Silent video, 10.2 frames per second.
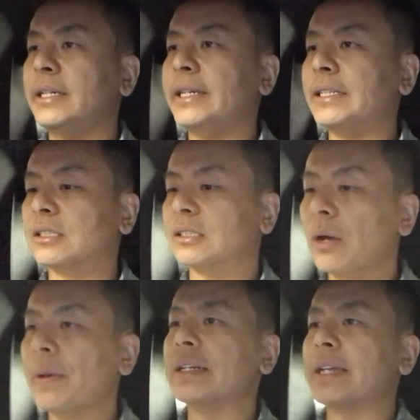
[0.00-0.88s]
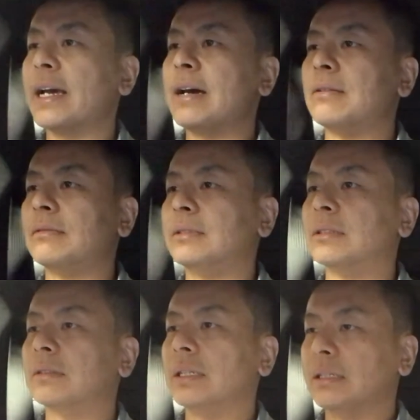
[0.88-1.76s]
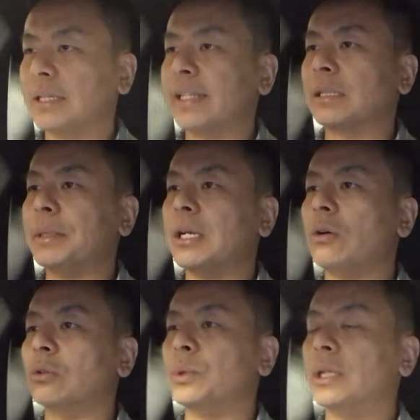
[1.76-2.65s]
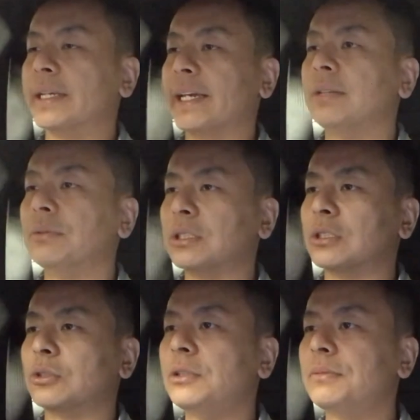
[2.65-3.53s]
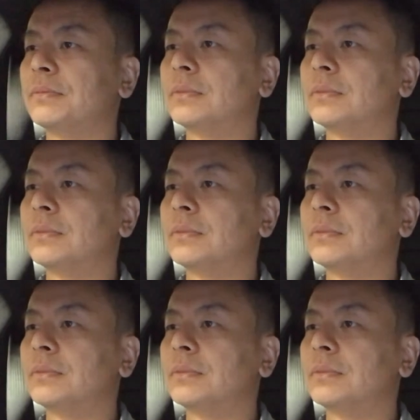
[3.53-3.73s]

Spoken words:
It's slowing down. It's asking me to hold the wheel again, which is good.